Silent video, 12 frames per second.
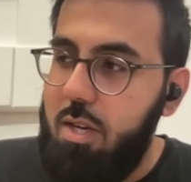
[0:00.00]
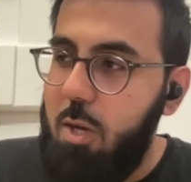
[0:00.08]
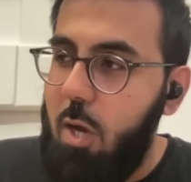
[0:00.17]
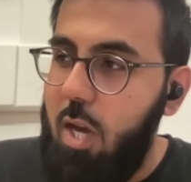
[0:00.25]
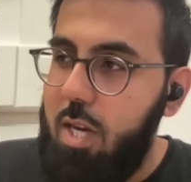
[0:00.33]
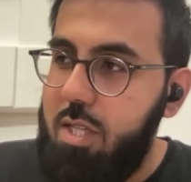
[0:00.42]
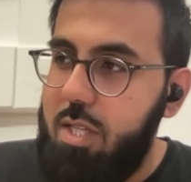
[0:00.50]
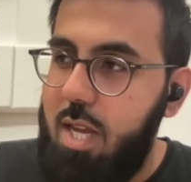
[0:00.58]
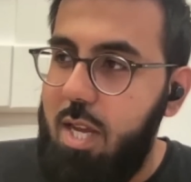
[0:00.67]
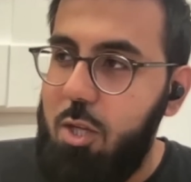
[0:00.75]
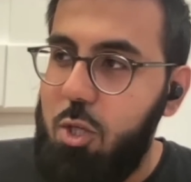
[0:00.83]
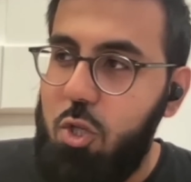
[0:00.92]
in early
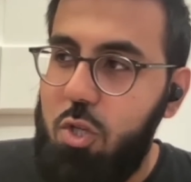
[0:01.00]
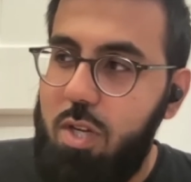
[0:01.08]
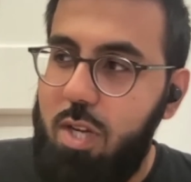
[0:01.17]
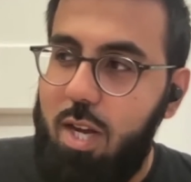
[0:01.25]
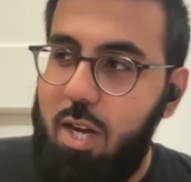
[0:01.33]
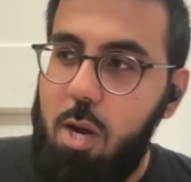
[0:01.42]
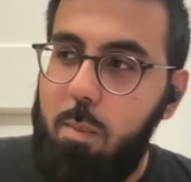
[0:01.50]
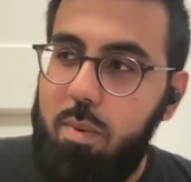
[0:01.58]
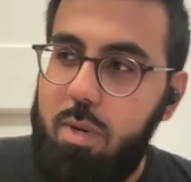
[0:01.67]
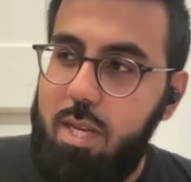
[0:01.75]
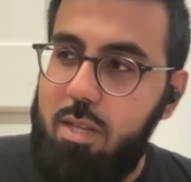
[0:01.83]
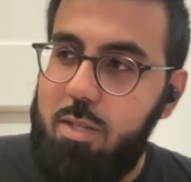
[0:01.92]
stage uh,
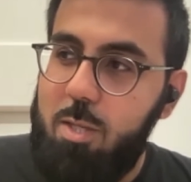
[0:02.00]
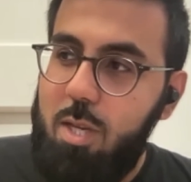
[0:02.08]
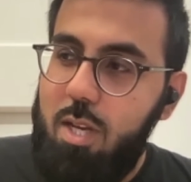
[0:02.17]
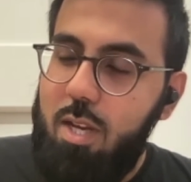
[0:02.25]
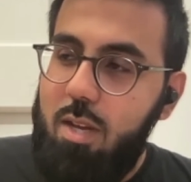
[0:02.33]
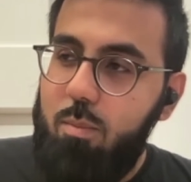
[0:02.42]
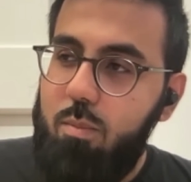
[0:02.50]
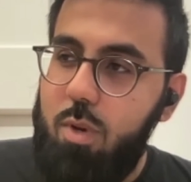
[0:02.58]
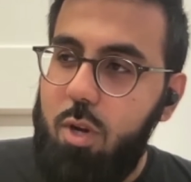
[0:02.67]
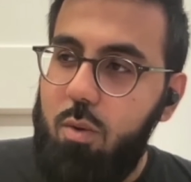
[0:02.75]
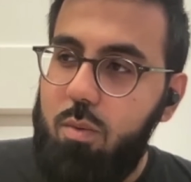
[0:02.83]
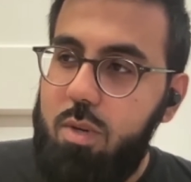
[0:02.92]
companies
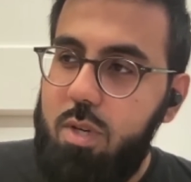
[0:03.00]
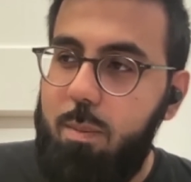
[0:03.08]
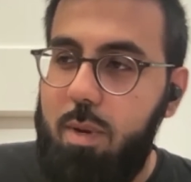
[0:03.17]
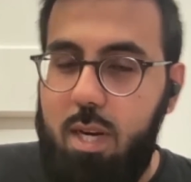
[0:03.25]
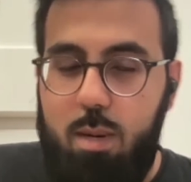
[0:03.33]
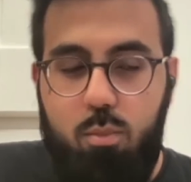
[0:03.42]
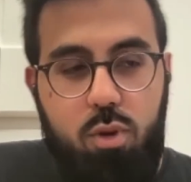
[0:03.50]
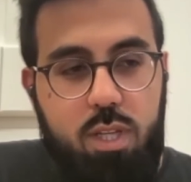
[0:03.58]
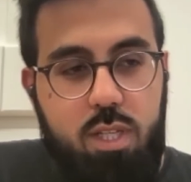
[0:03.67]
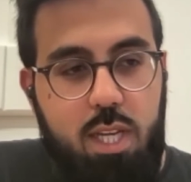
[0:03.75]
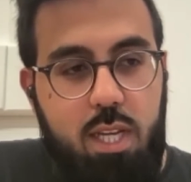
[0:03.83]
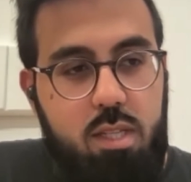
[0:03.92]
you know, typically
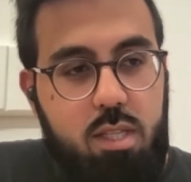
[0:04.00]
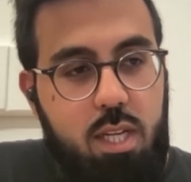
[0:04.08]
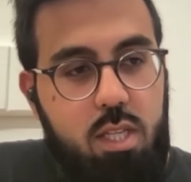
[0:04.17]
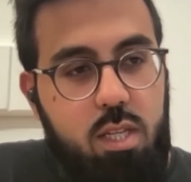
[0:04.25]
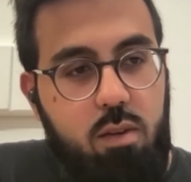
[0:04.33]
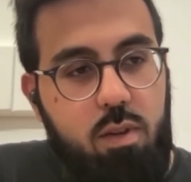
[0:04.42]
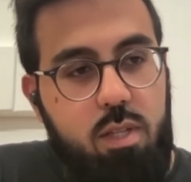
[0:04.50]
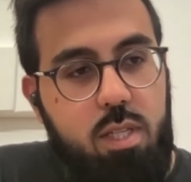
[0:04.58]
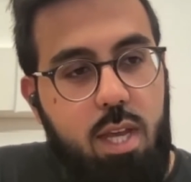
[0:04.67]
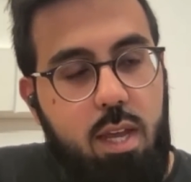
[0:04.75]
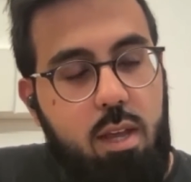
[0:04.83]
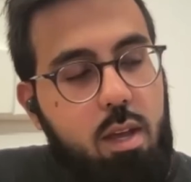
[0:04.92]
pre-seed, seed, Series
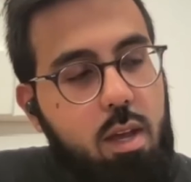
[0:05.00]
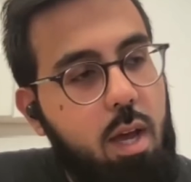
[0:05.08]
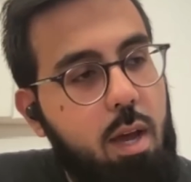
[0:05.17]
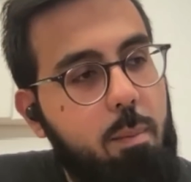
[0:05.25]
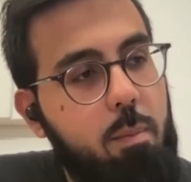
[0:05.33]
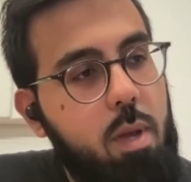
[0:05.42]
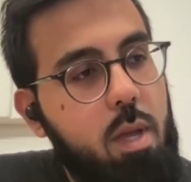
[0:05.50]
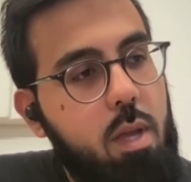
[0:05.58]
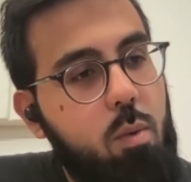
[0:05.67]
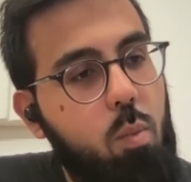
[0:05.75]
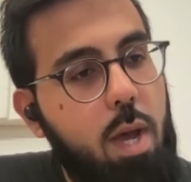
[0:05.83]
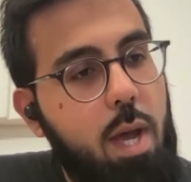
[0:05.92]
A, um,
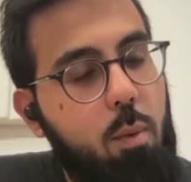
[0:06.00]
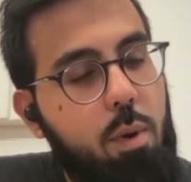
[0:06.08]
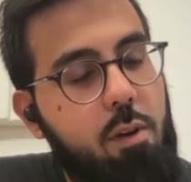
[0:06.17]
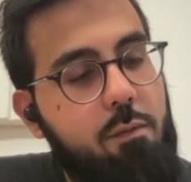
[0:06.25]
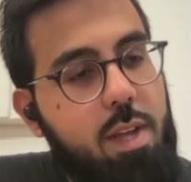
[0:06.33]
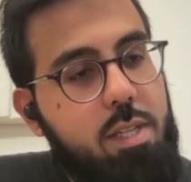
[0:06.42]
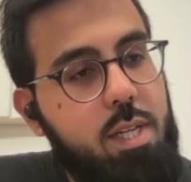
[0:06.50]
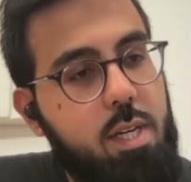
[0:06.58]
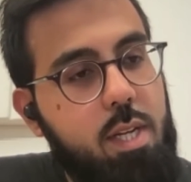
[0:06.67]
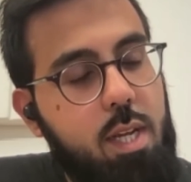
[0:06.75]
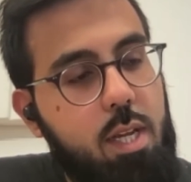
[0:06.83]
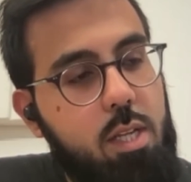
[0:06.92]
where we're investing
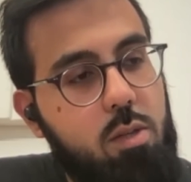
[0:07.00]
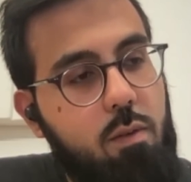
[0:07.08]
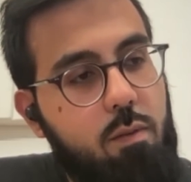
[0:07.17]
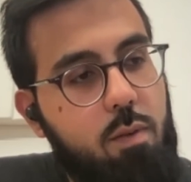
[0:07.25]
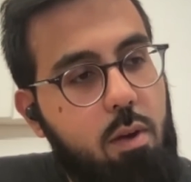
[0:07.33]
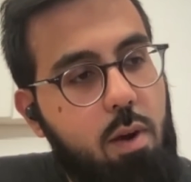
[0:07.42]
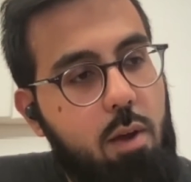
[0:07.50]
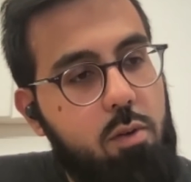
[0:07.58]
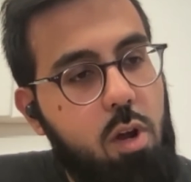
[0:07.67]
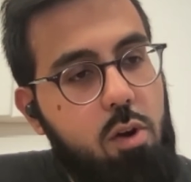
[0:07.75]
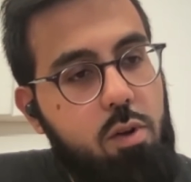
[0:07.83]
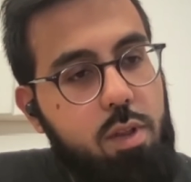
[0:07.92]
tickets of around
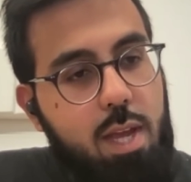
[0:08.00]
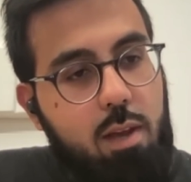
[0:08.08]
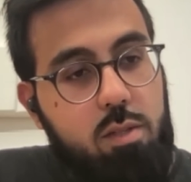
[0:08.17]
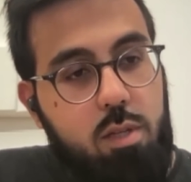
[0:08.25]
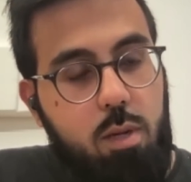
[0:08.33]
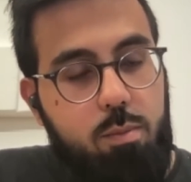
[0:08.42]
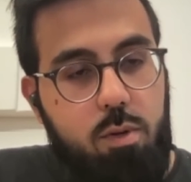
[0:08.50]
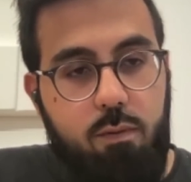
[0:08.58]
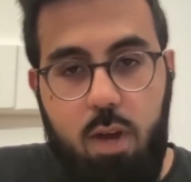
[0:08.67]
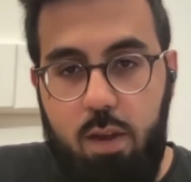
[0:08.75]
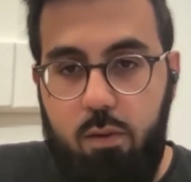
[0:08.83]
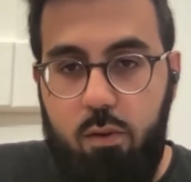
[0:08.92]
100,000 up to
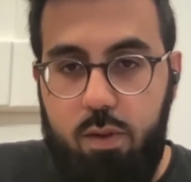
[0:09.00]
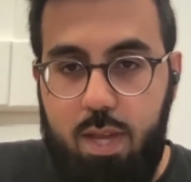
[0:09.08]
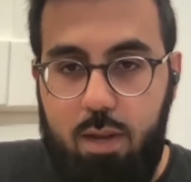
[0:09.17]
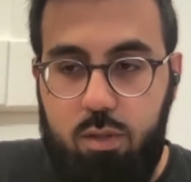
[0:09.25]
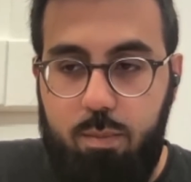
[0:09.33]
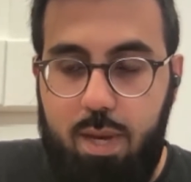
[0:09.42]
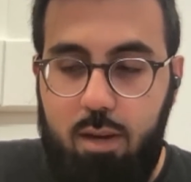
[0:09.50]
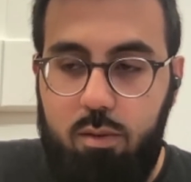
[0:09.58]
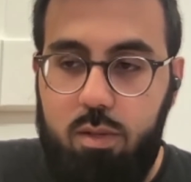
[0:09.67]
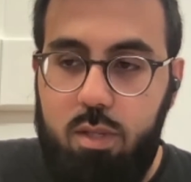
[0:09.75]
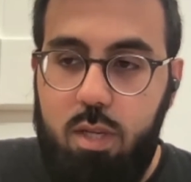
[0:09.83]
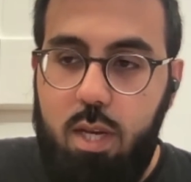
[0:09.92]
500,000
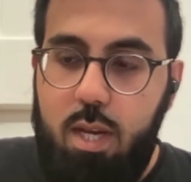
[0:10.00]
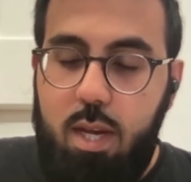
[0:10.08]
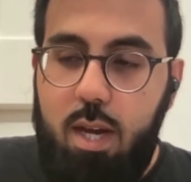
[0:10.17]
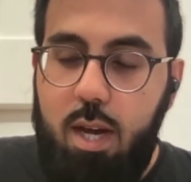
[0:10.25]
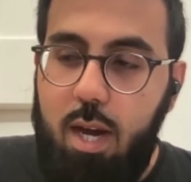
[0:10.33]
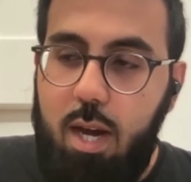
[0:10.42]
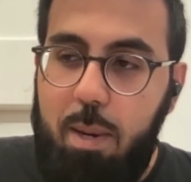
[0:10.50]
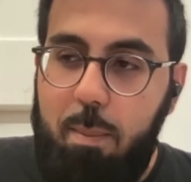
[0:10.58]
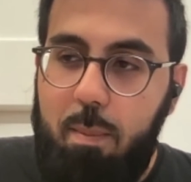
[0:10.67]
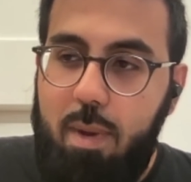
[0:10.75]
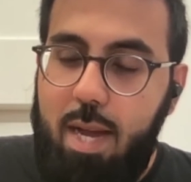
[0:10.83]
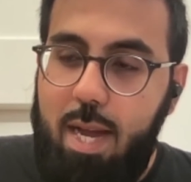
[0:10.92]
pounds,
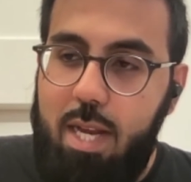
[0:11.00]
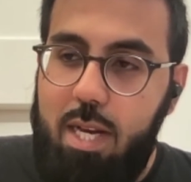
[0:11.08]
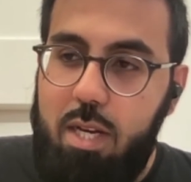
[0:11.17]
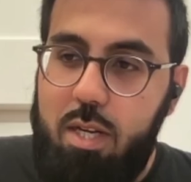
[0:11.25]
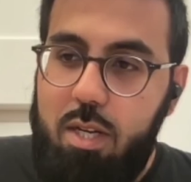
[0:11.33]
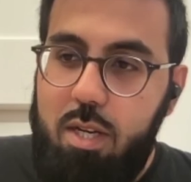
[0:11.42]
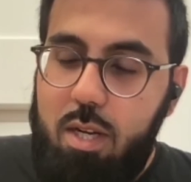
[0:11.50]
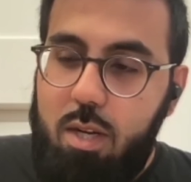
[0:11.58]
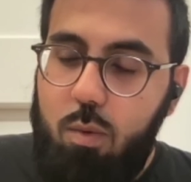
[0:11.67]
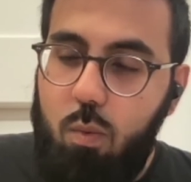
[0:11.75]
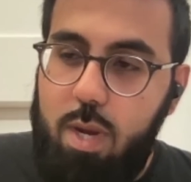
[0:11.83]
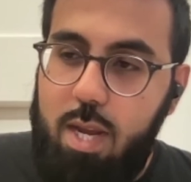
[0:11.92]
um, and
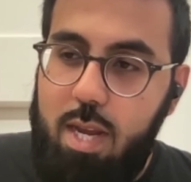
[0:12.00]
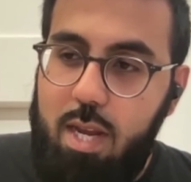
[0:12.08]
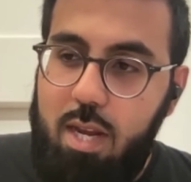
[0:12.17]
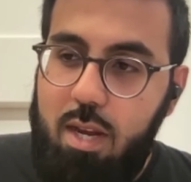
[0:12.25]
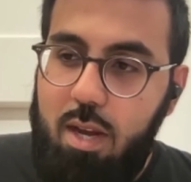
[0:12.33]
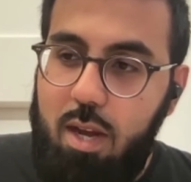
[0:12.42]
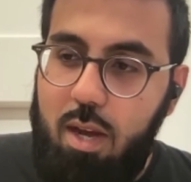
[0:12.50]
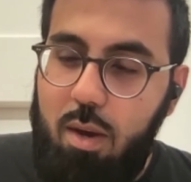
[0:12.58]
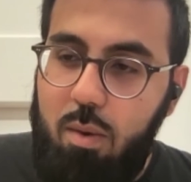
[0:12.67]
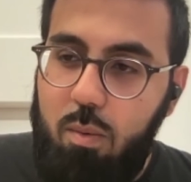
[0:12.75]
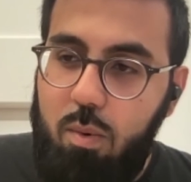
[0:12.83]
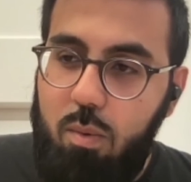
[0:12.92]
we uh,
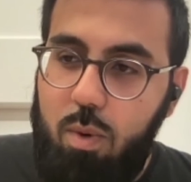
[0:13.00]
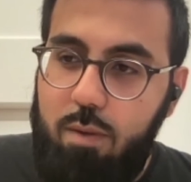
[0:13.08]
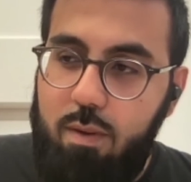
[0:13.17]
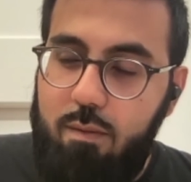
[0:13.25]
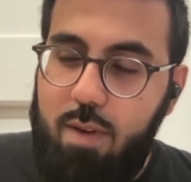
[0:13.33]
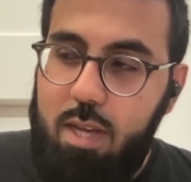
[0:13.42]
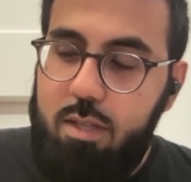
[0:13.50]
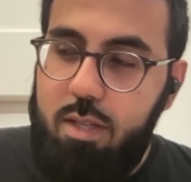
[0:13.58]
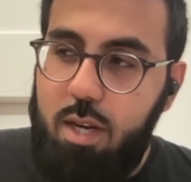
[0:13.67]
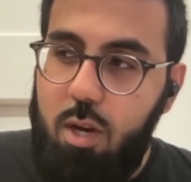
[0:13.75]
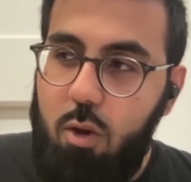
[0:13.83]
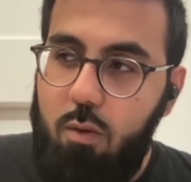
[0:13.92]
we've invested
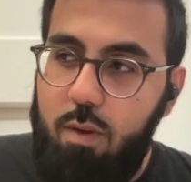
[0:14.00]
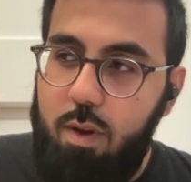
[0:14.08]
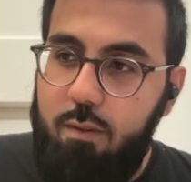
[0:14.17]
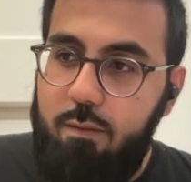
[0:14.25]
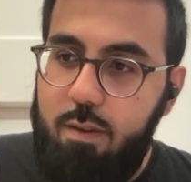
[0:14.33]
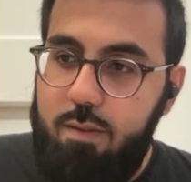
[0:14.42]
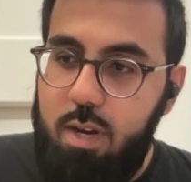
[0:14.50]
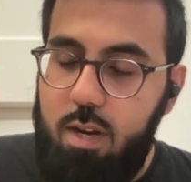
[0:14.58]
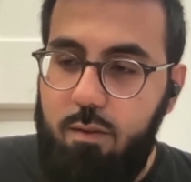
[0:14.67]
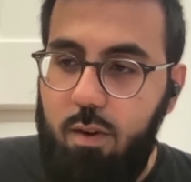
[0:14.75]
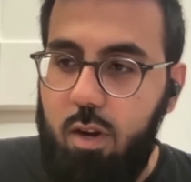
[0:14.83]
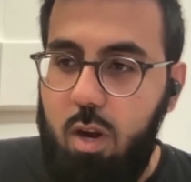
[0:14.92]
in over 50
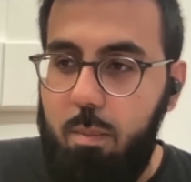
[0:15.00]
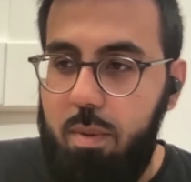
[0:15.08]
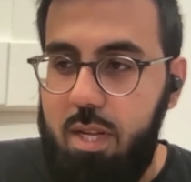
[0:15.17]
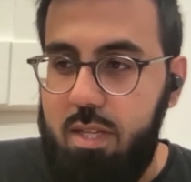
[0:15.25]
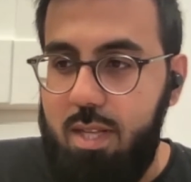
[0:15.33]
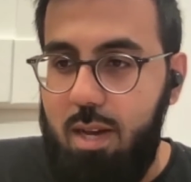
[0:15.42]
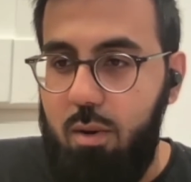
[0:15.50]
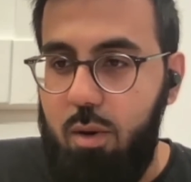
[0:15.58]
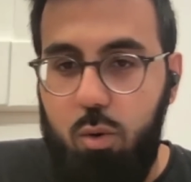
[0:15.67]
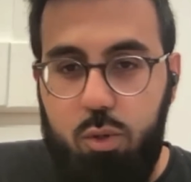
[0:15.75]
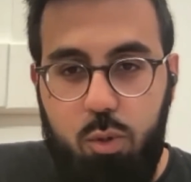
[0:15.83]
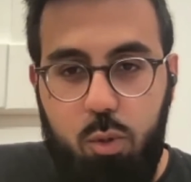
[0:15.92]
different companies now in
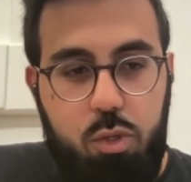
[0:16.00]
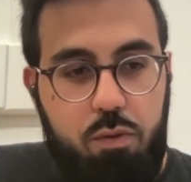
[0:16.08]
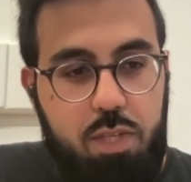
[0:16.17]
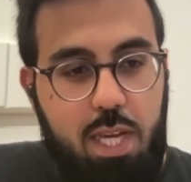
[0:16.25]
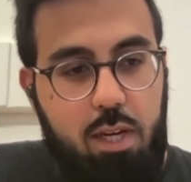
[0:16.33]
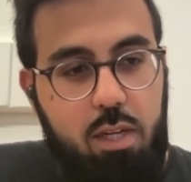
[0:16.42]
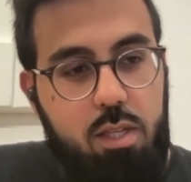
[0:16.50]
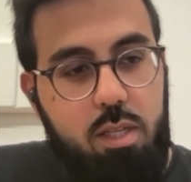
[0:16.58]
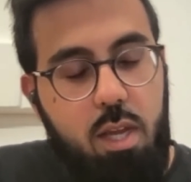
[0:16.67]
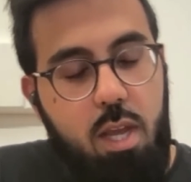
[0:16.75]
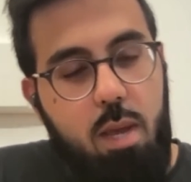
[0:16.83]
all sorts of sectors.